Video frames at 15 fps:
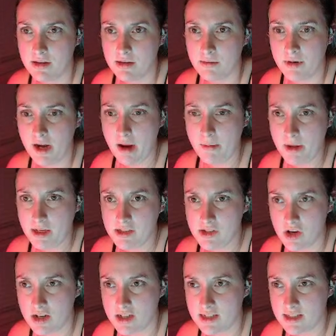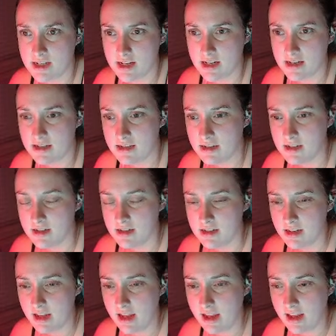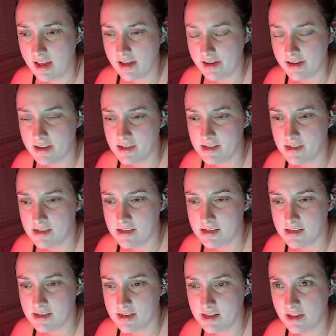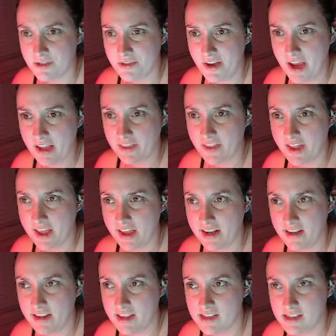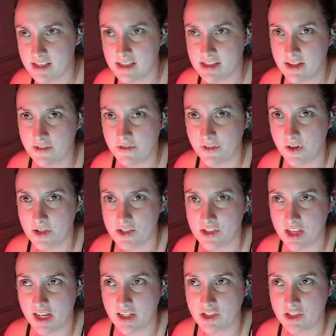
But I'm exhausted. And the fact that this is the first like